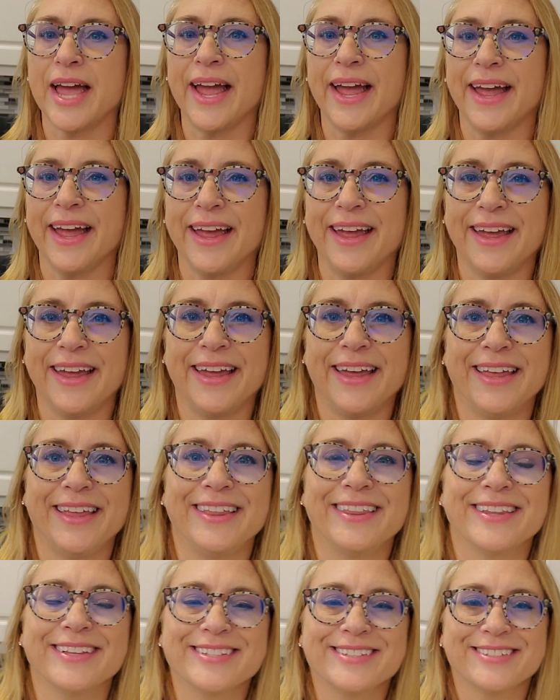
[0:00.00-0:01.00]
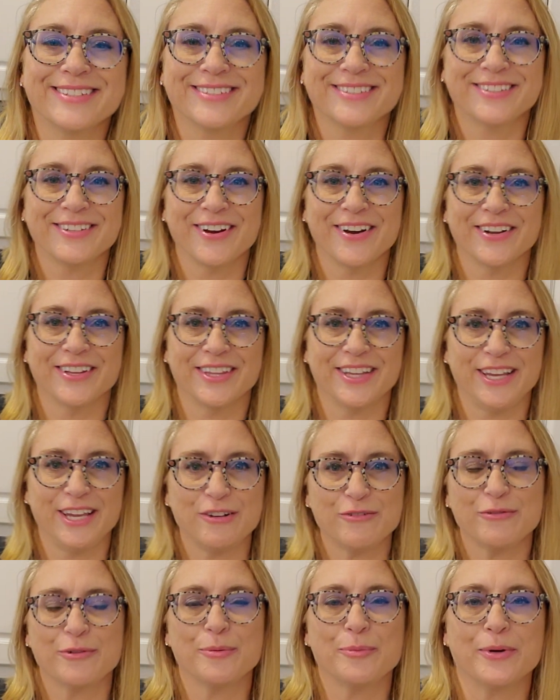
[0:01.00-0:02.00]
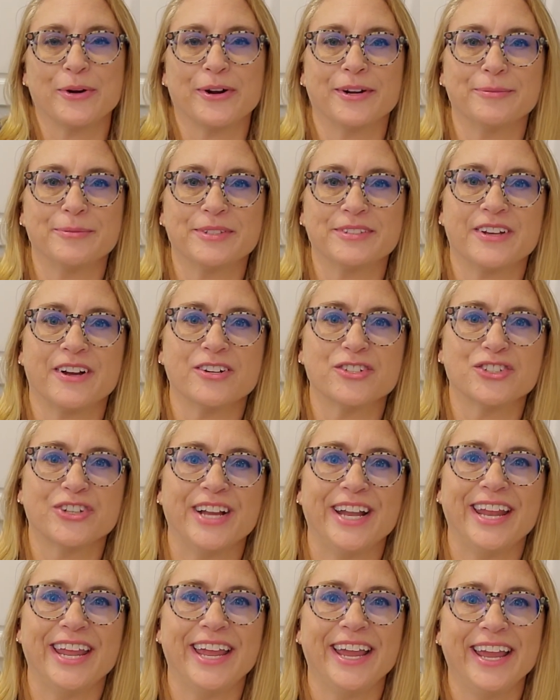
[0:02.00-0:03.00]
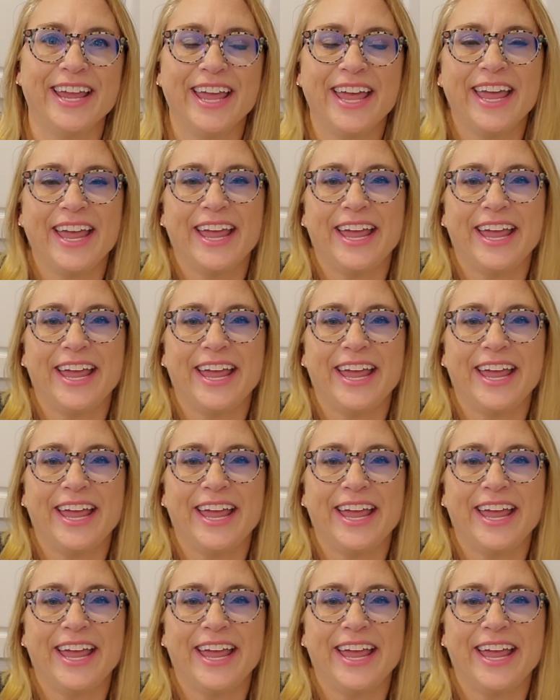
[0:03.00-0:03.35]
Hey, this is Darlene from Artemis Dog Training,